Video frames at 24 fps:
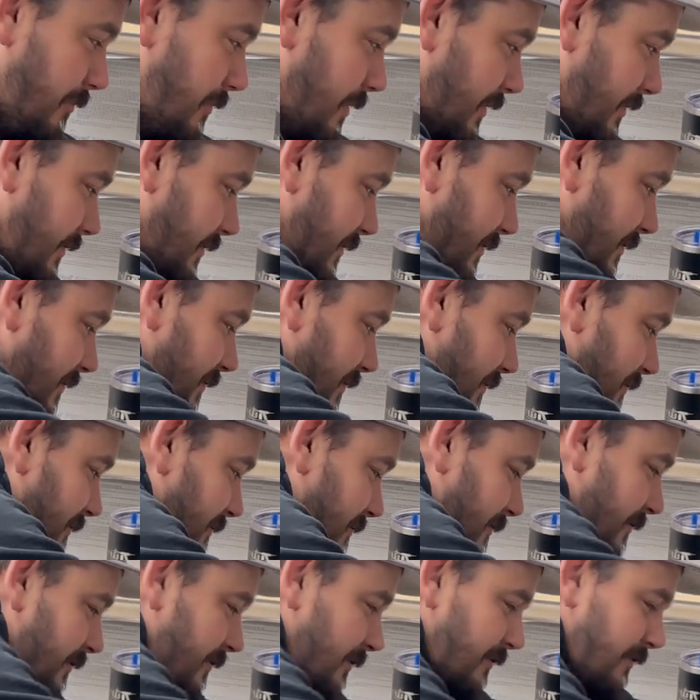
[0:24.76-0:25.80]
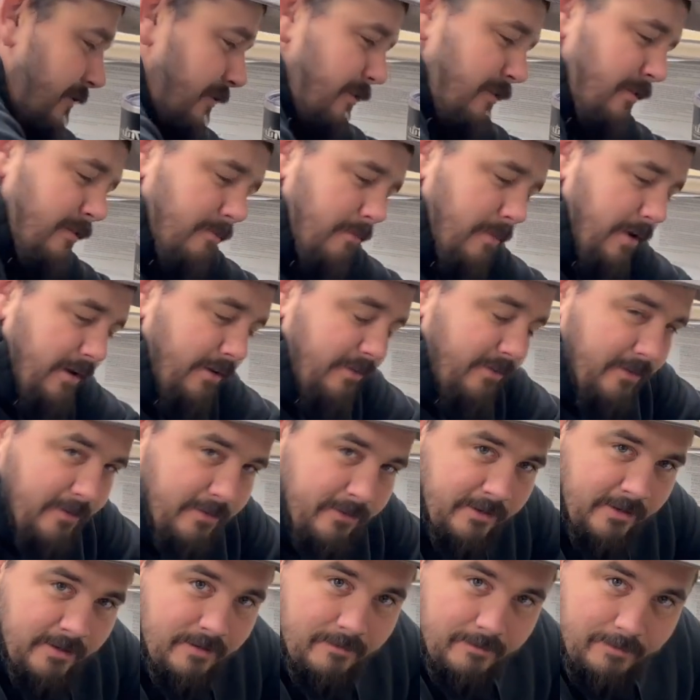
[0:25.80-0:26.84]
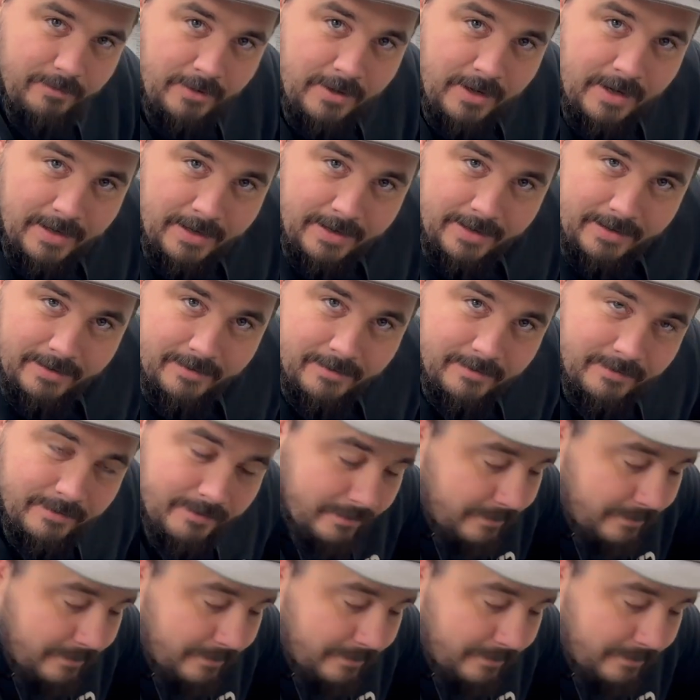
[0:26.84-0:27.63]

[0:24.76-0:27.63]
messy. My assistant Brian